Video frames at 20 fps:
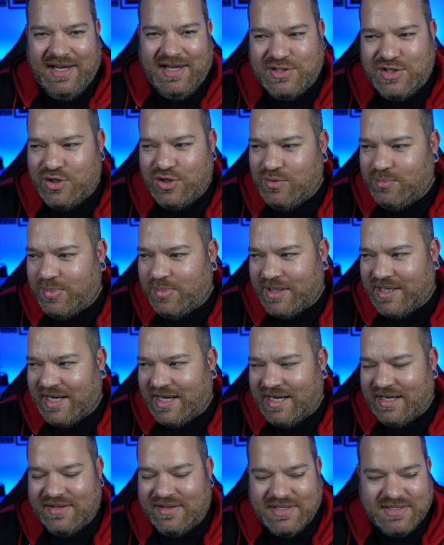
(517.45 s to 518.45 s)

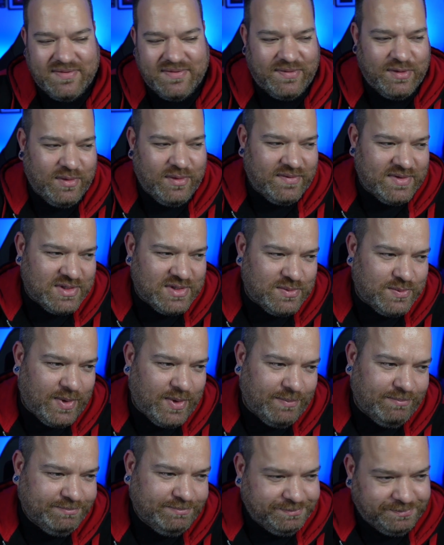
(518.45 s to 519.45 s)
TubeBuddy, and there's a few others as
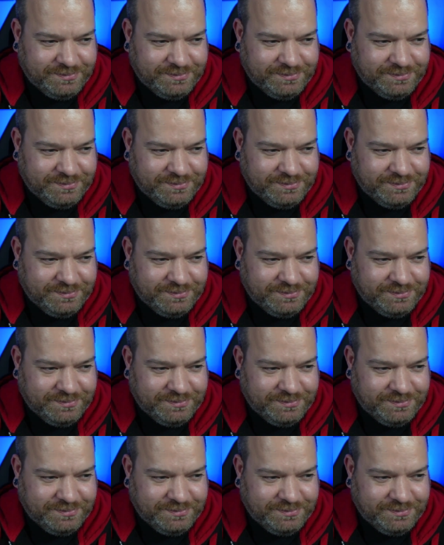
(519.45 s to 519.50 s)
well.